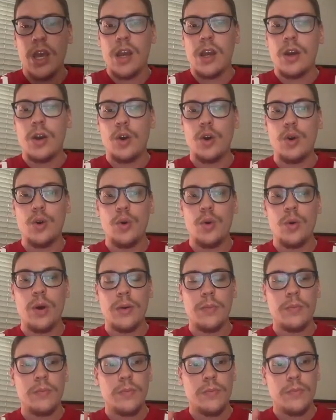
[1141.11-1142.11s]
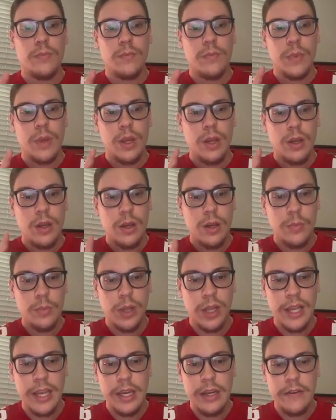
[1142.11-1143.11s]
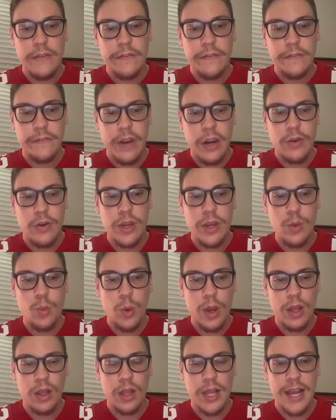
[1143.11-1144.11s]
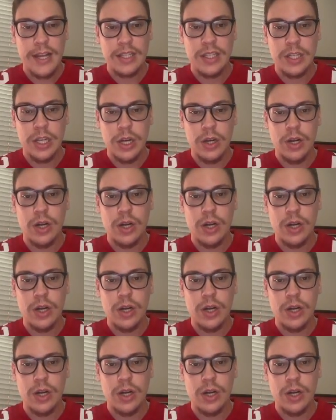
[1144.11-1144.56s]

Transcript: who played very well last year,